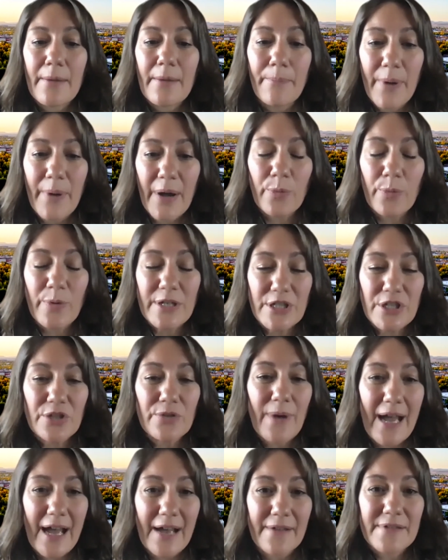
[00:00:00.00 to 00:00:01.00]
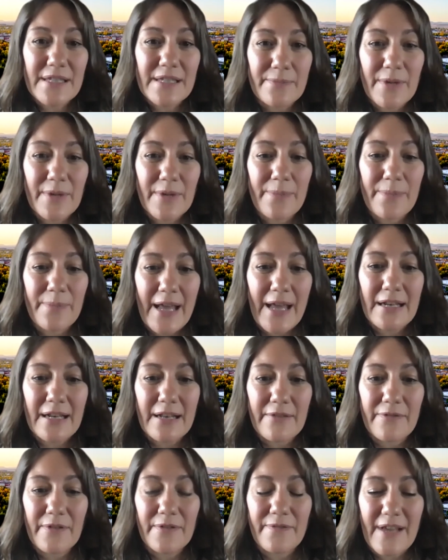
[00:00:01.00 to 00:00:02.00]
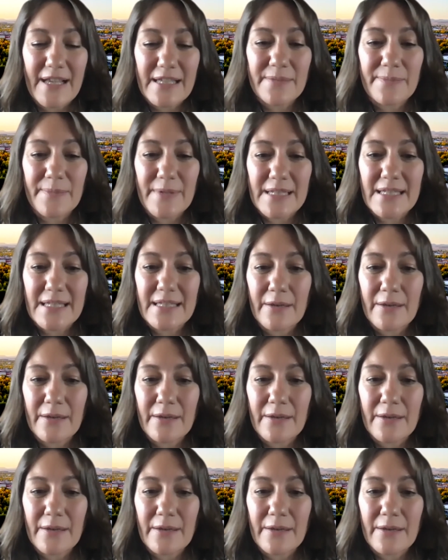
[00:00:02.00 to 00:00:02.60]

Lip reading: but we do have some competitive incentives